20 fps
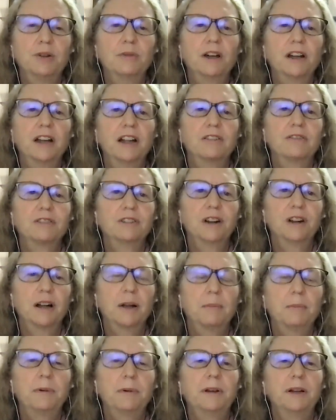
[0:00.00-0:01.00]
where I grew
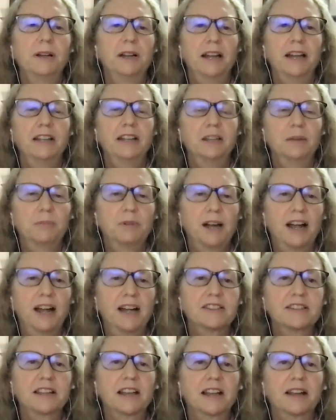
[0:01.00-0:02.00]
up, and
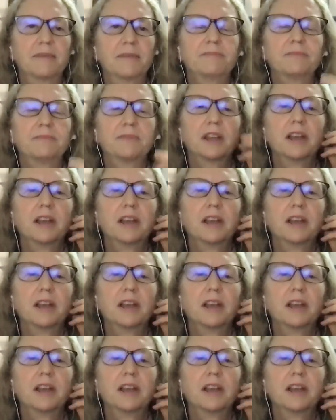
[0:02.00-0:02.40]
Nebraska.